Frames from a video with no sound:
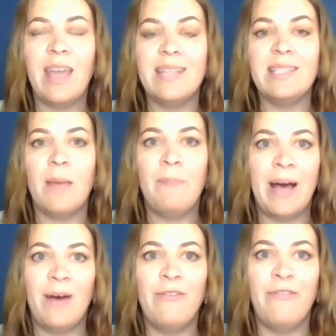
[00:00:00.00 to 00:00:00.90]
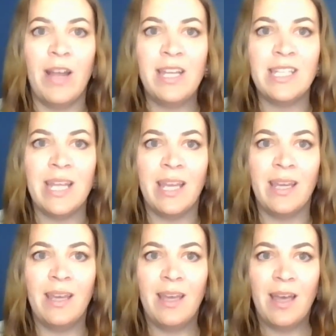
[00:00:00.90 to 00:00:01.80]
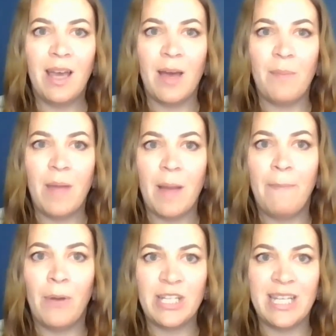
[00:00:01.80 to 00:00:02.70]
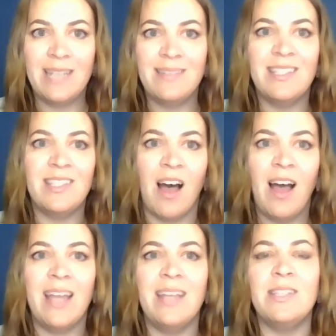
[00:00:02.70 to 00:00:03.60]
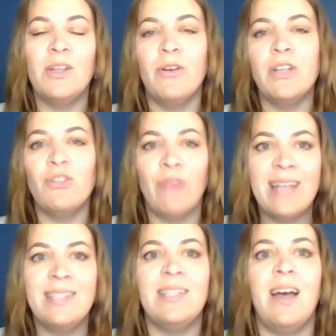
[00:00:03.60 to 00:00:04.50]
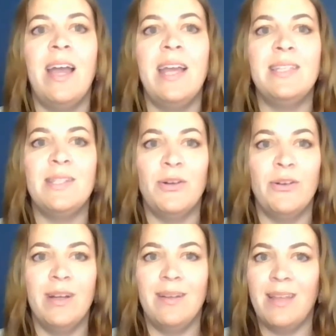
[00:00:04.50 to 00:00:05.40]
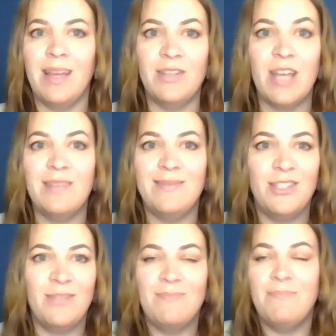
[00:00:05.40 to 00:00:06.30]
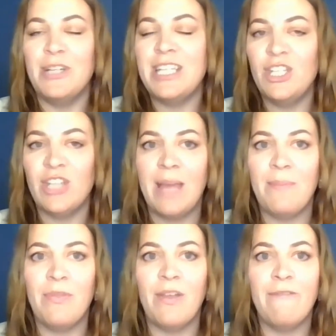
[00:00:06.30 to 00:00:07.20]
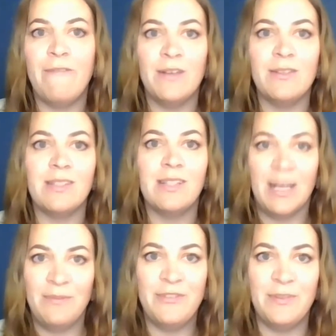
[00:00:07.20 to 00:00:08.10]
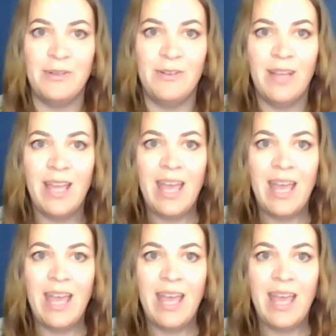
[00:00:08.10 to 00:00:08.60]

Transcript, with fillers: it's about finding a, a body size or a dress size or a, a, a body shape that feels comfortable.